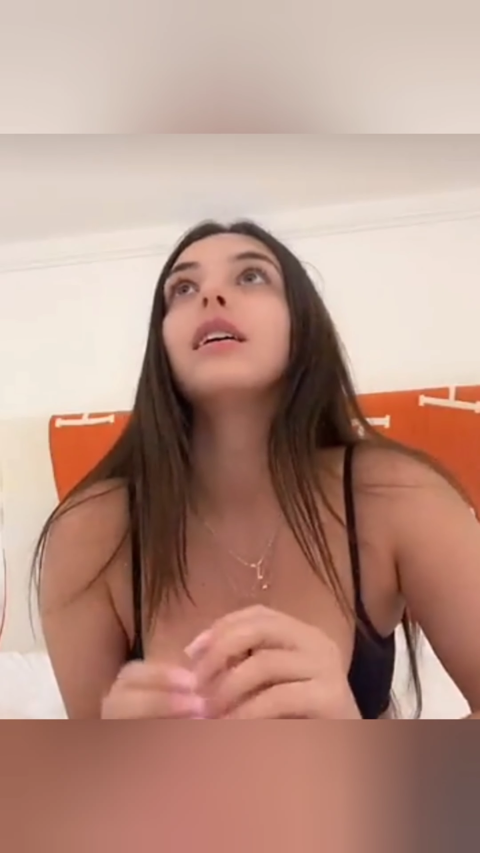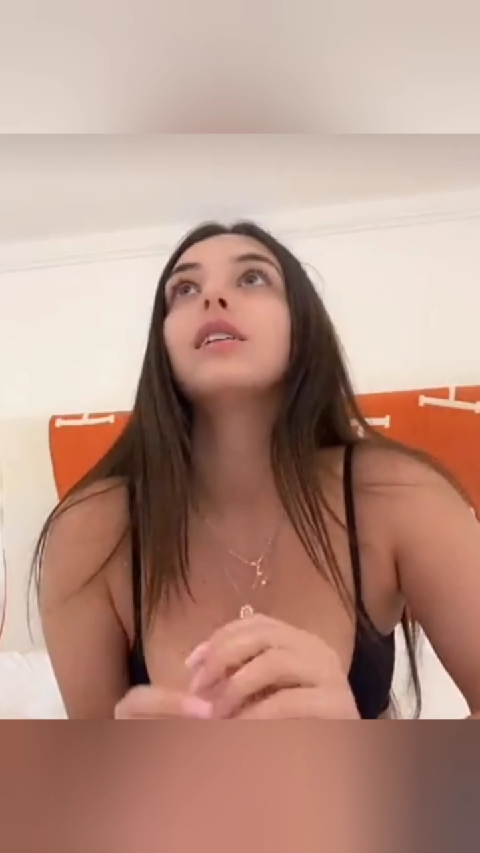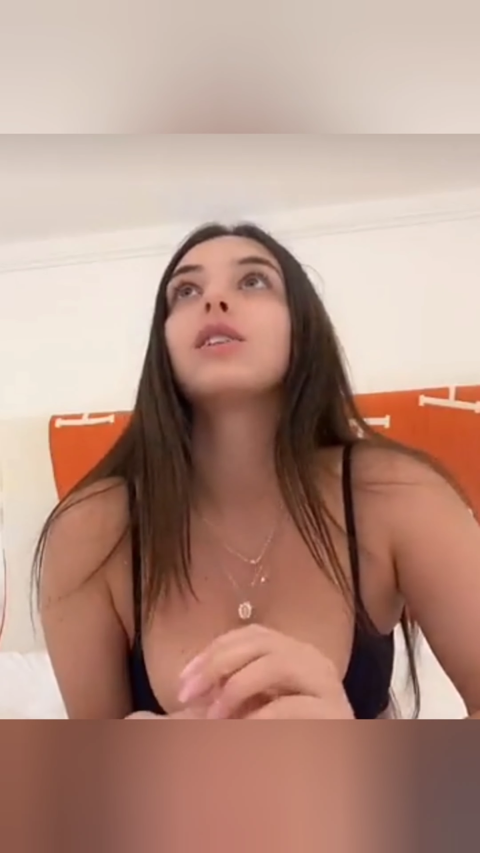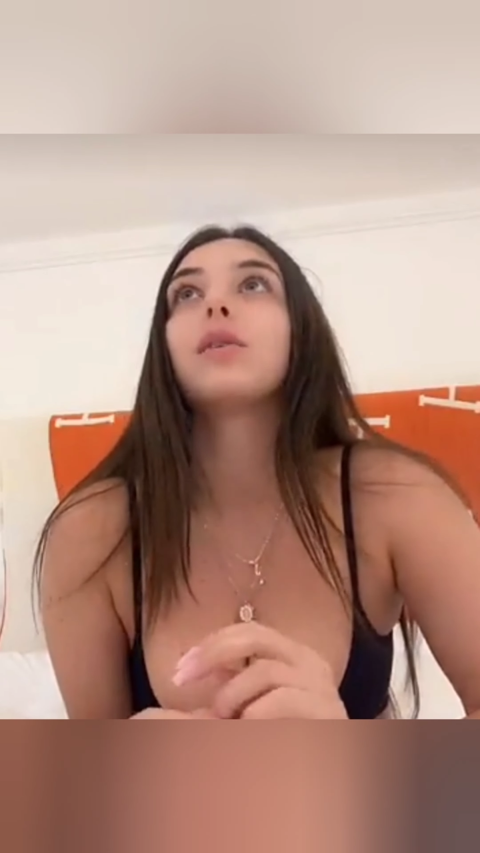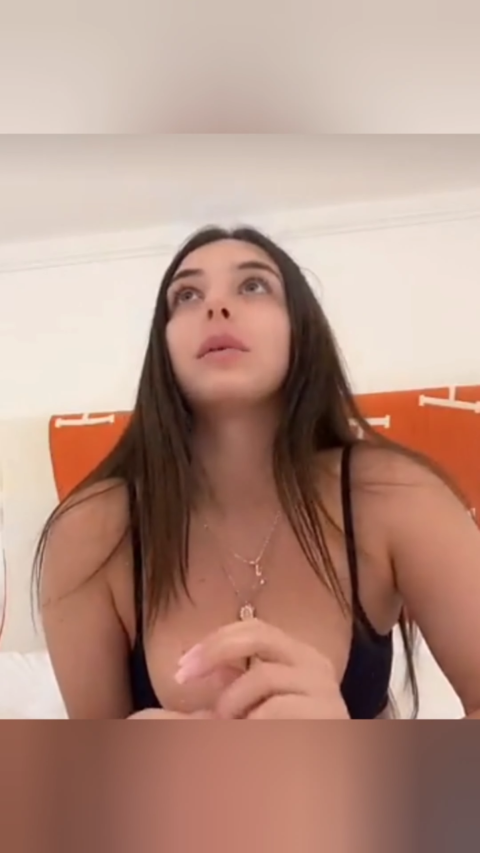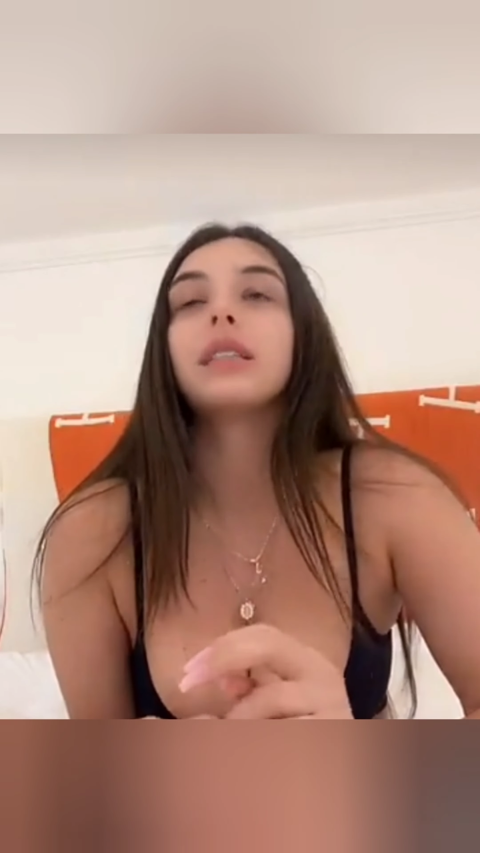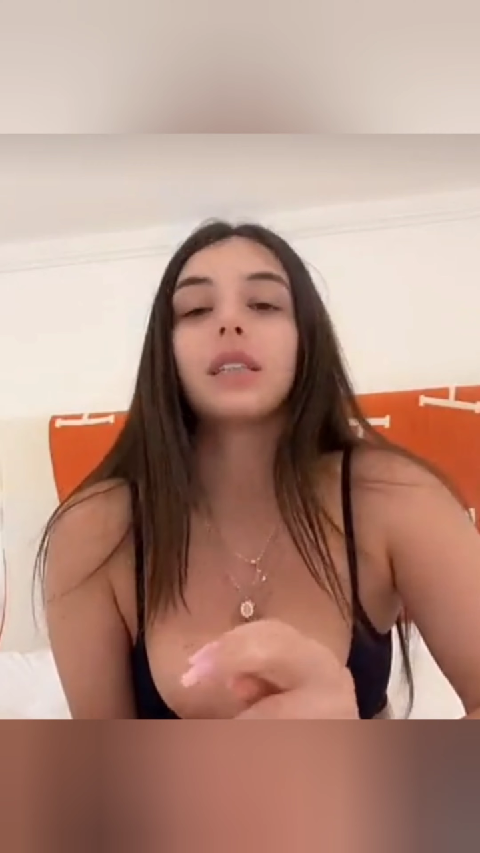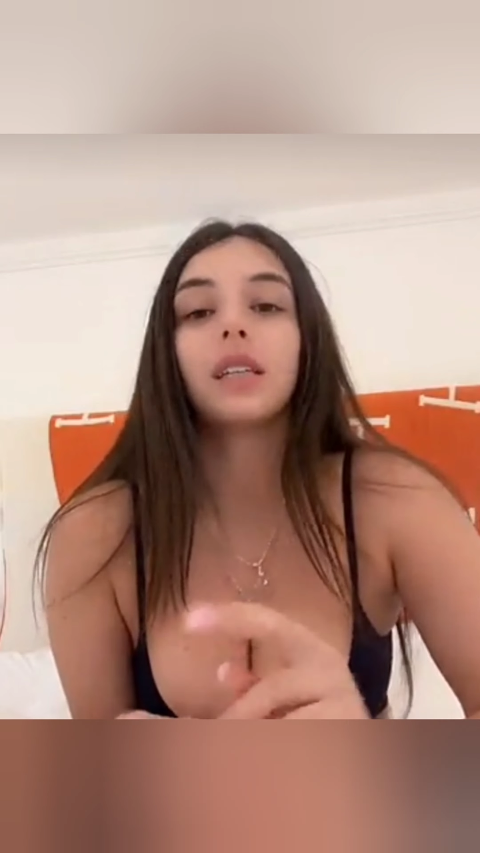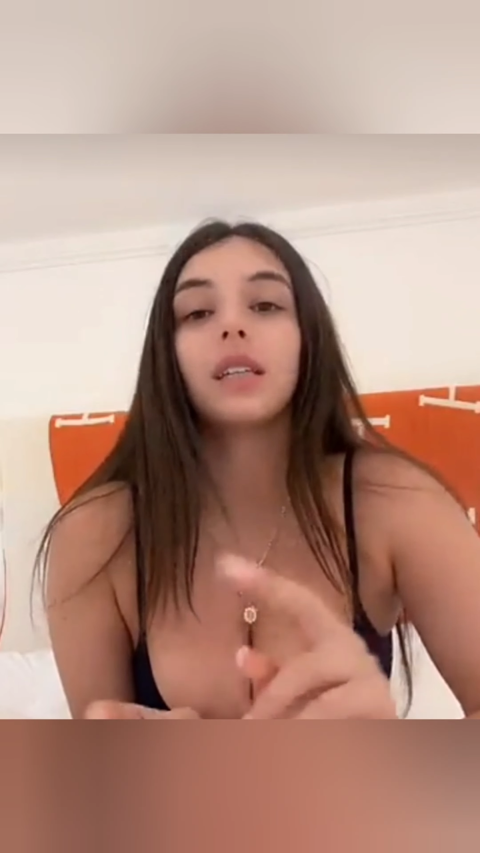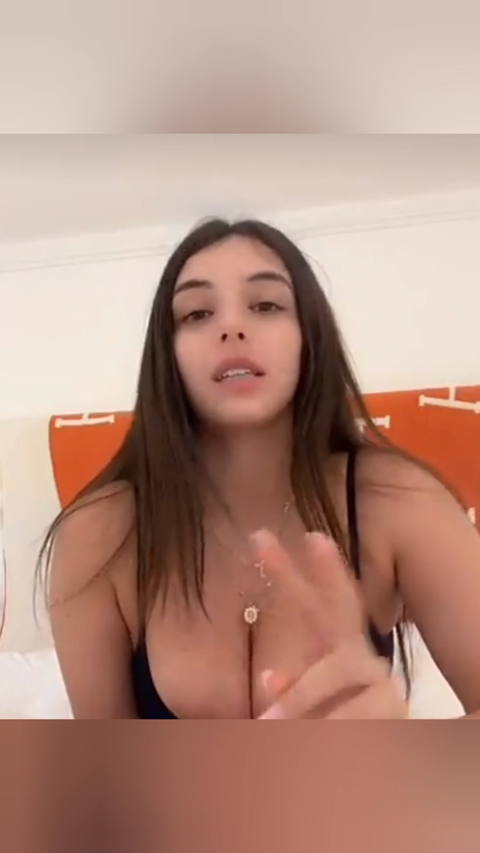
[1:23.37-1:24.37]
So
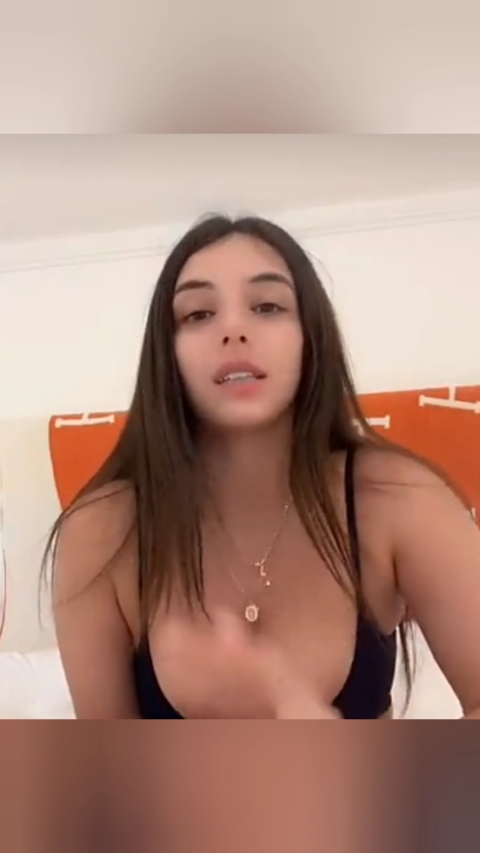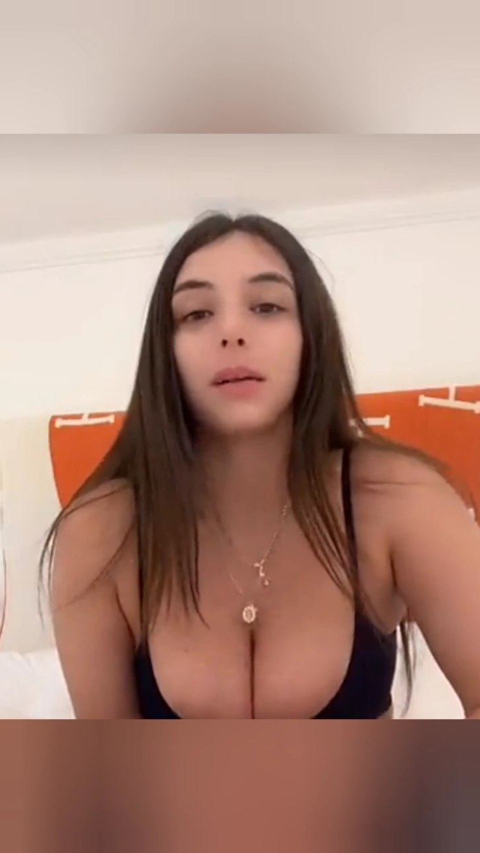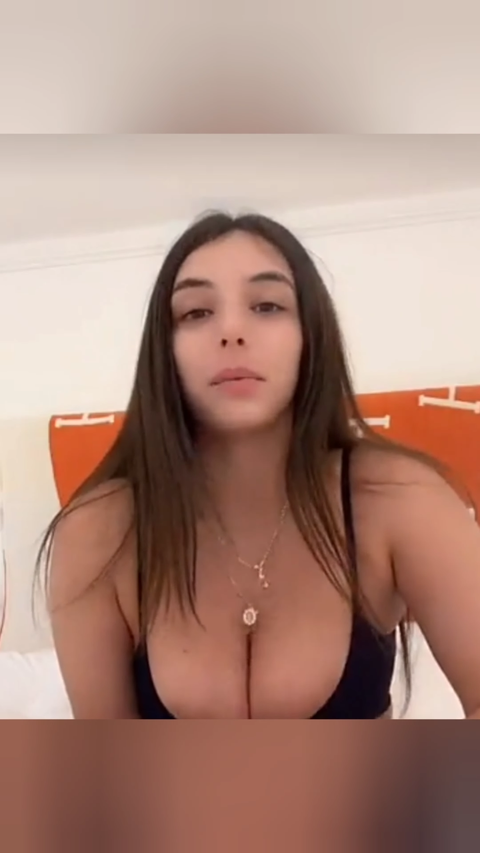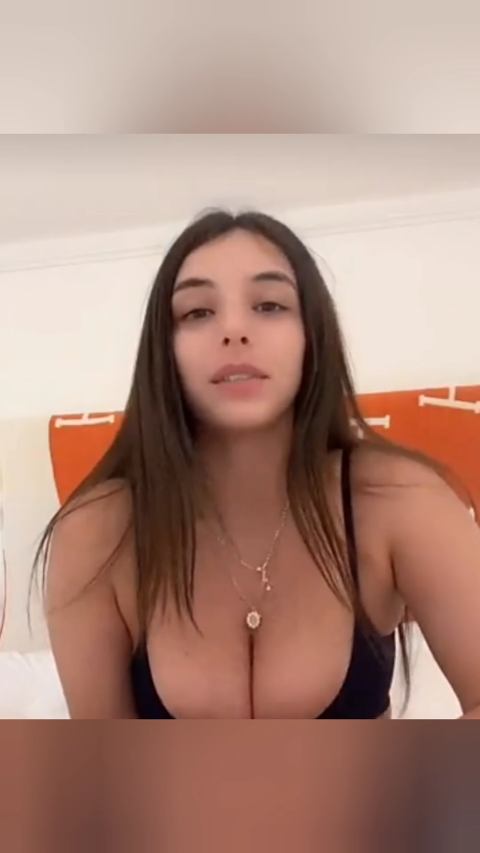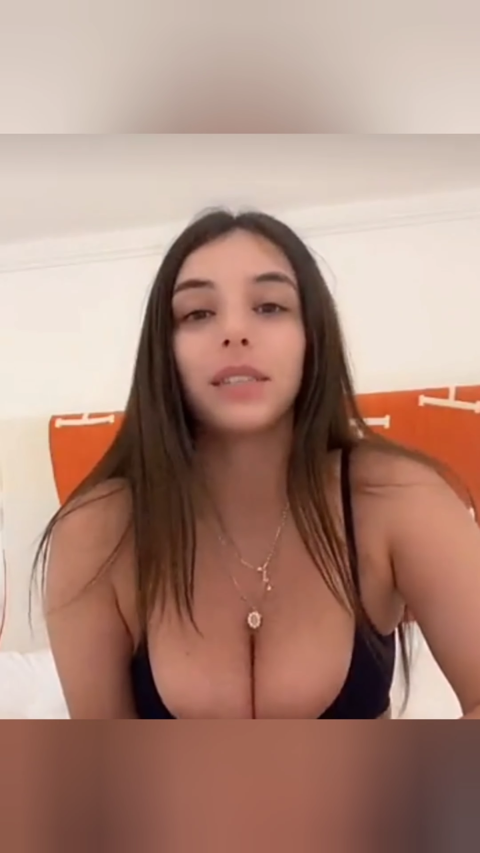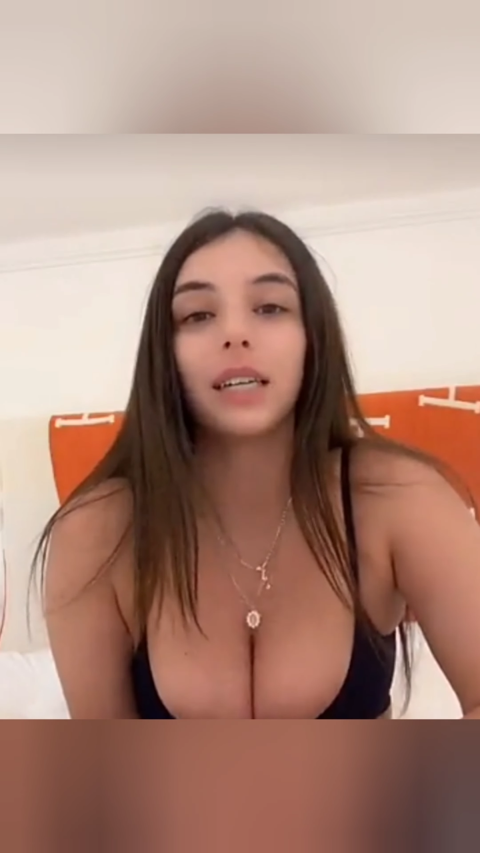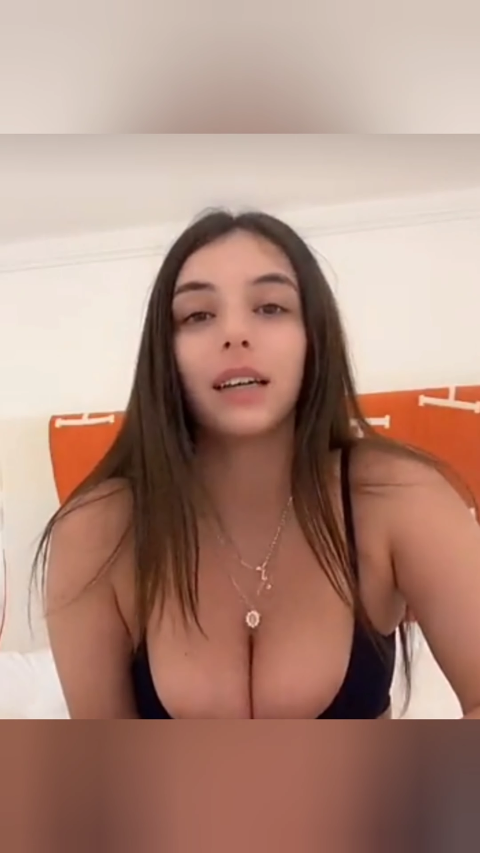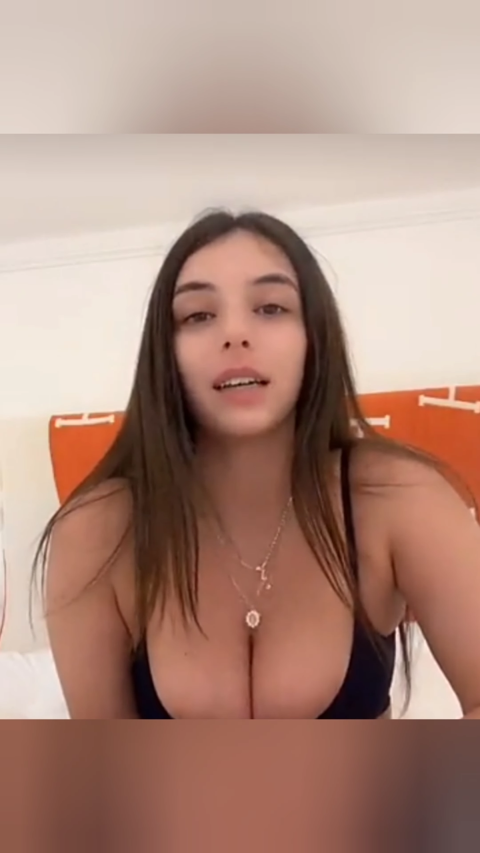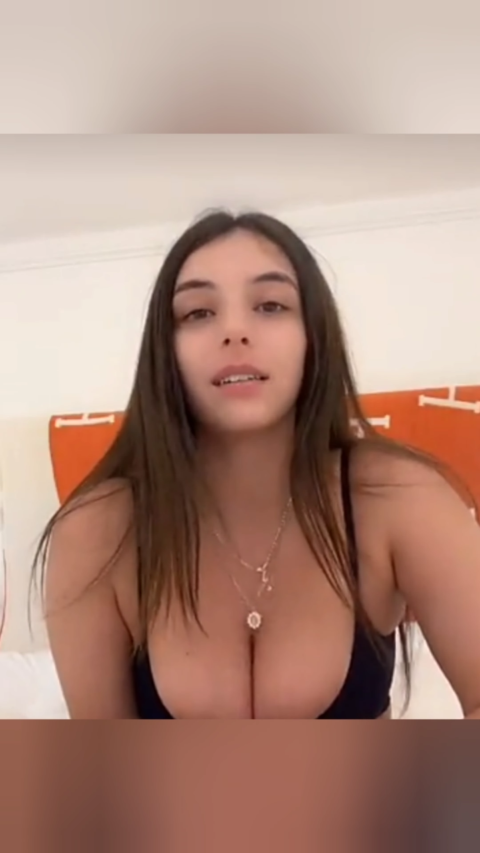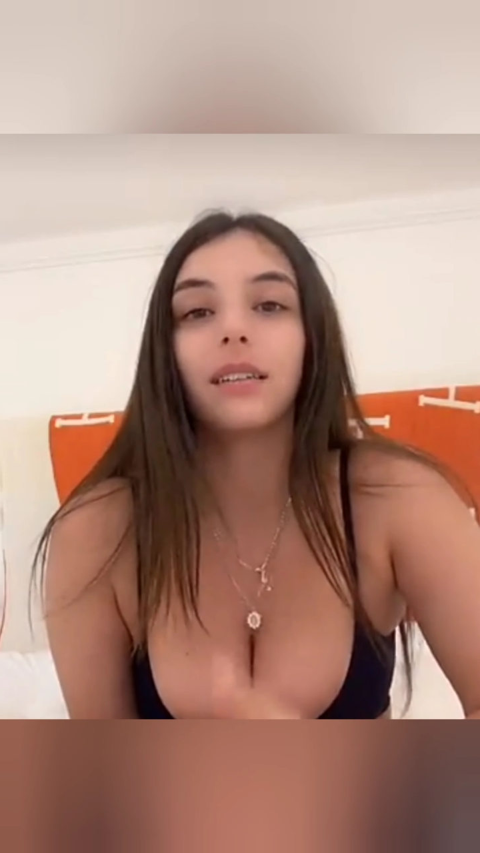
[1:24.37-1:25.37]
basically, this couple's dating.